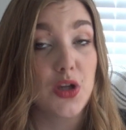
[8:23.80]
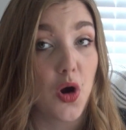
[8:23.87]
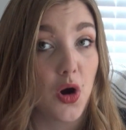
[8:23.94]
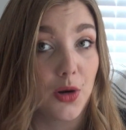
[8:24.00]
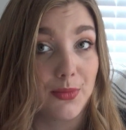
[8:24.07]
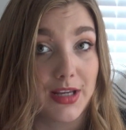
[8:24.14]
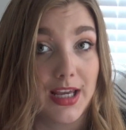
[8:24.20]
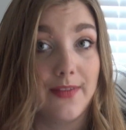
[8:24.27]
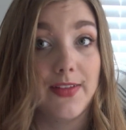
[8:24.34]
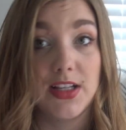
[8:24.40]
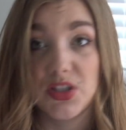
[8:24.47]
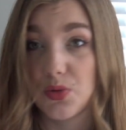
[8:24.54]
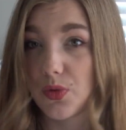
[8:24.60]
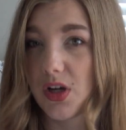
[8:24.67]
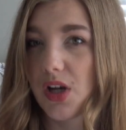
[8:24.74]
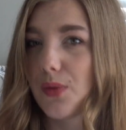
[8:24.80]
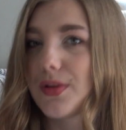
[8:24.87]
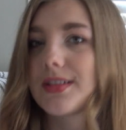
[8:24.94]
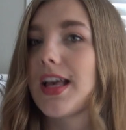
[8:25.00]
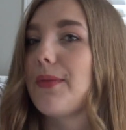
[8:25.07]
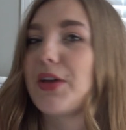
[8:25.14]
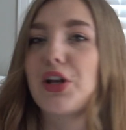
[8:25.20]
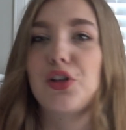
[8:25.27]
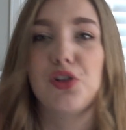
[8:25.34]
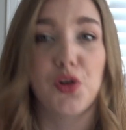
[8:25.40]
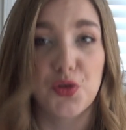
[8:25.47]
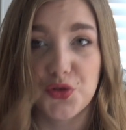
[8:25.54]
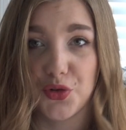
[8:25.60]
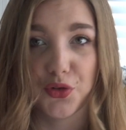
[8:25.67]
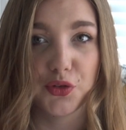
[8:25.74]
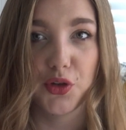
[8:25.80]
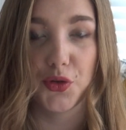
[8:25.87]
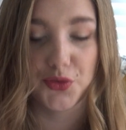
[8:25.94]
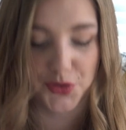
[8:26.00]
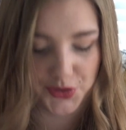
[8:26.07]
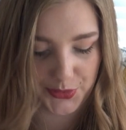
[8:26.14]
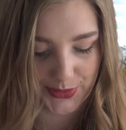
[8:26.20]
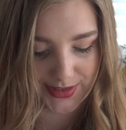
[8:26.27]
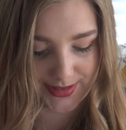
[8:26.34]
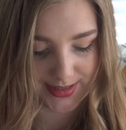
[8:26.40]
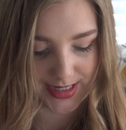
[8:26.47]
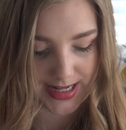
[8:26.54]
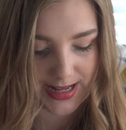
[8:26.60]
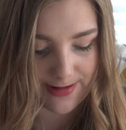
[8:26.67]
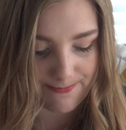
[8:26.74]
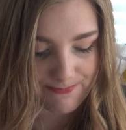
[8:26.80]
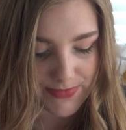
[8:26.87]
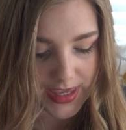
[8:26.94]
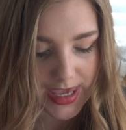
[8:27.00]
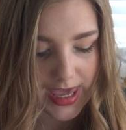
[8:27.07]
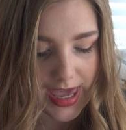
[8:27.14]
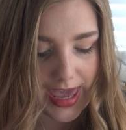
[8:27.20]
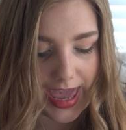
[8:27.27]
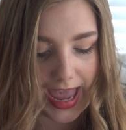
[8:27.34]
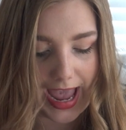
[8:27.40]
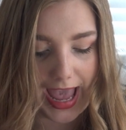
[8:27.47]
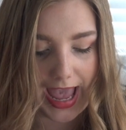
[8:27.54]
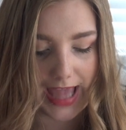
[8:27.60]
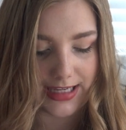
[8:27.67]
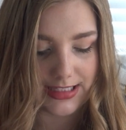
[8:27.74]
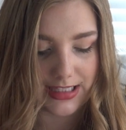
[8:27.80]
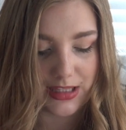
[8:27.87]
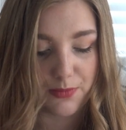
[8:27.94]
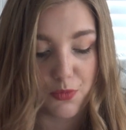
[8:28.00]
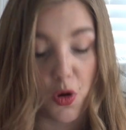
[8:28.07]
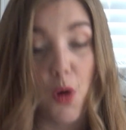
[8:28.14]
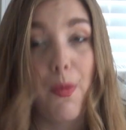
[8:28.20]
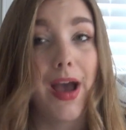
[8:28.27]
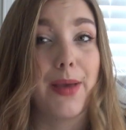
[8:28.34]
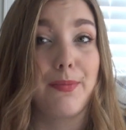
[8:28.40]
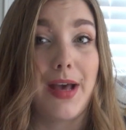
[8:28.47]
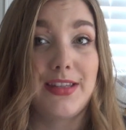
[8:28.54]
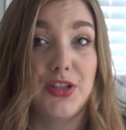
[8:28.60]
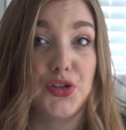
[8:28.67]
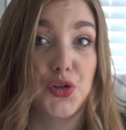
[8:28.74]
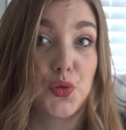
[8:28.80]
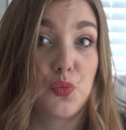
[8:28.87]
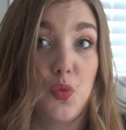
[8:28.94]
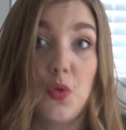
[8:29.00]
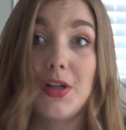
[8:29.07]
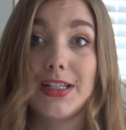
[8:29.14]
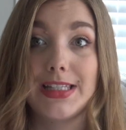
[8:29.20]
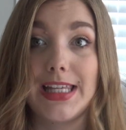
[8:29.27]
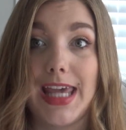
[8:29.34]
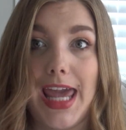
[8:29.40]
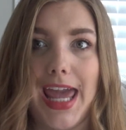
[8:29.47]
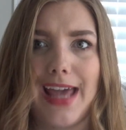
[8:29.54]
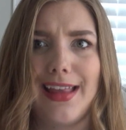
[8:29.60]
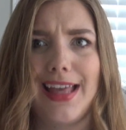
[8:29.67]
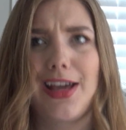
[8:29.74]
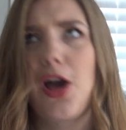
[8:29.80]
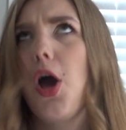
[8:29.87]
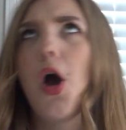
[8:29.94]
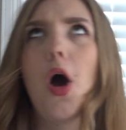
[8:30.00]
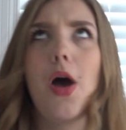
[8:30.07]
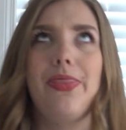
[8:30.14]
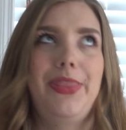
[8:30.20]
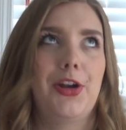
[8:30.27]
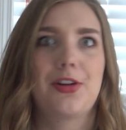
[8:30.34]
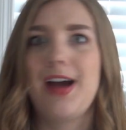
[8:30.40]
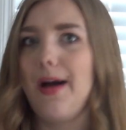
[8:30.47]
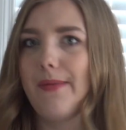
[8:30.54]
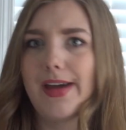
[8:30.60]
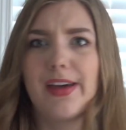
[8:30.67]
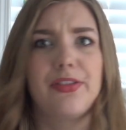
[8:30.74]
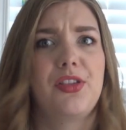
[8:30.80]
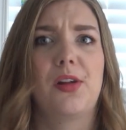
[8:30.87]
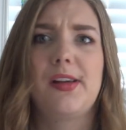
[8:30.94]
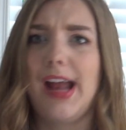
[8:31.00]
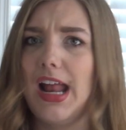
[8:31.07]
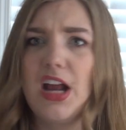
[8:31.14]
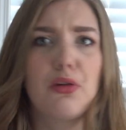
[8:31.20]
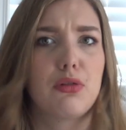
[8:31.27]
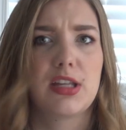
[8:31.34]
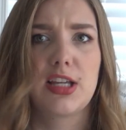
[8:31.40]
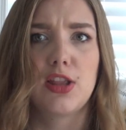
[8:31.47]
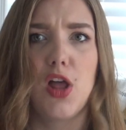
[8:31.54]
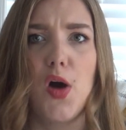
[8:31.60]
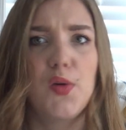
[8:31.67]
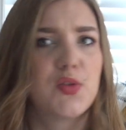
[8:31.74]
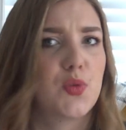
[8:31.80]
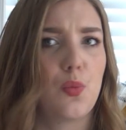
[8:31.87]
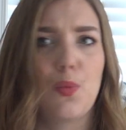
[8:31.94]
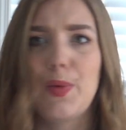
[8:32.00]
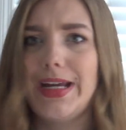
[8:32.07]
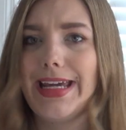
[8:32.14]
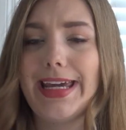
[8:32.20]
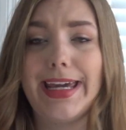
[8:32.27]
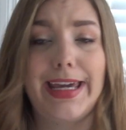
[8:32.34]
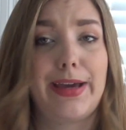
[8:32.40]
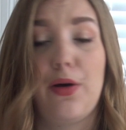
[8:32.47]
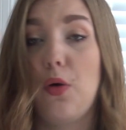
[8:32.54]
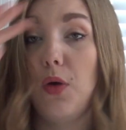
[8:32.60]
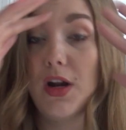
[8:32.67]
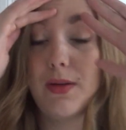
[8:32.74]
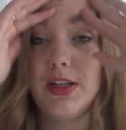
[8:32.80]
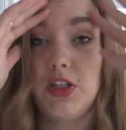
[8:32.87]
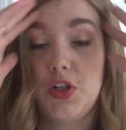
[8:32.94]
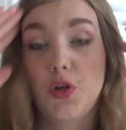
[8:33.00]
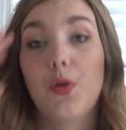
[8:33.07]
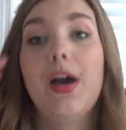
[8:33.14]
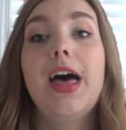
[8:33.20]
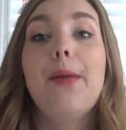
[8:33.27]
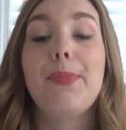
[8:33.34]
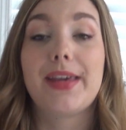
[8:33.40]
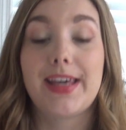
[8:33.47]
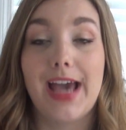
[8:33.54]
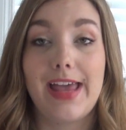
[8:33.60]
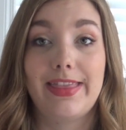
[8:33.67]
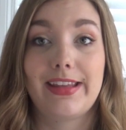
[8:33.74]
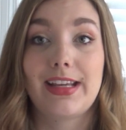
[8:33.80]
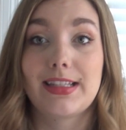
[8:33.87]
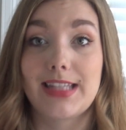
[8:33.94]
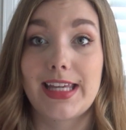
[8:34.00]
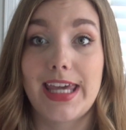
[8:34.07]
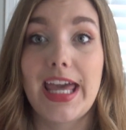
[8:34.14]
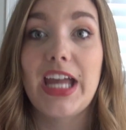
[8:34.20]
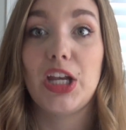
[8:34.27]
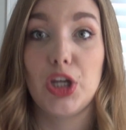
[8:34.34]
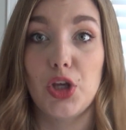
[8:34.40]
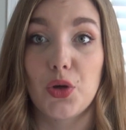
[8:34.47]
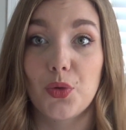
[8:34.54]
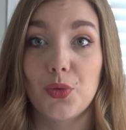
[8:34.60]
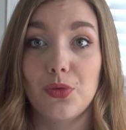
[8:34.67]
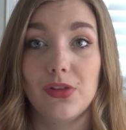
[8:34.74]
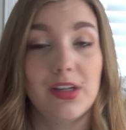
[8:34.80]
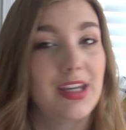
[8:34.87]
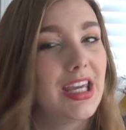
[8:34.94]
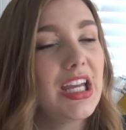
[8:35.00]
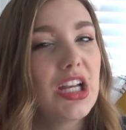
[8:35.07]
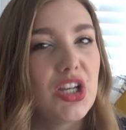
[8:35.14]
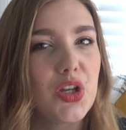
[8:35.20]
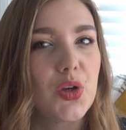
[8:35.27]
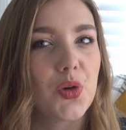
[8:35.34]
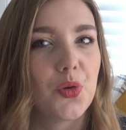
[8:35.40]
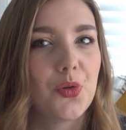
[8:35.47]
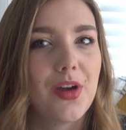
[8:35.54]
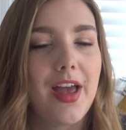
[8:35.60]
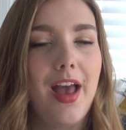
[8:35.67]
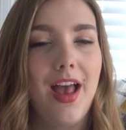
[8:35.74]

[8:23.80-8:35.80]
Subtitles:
army of Israel was coming closer and closer to his city. And the Moabite messenger warned the king, like, they're coming, they're getting really close. What do we do? Because the king knew